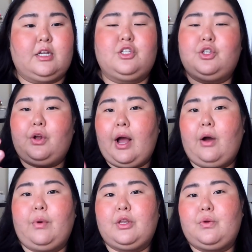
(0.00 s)
Cause you know
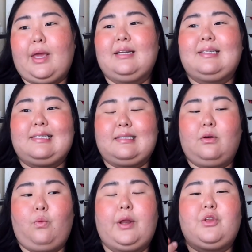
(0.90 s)
how when you get
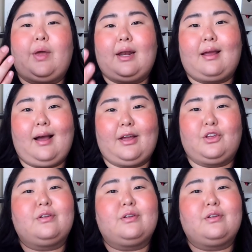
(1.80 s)
a cut,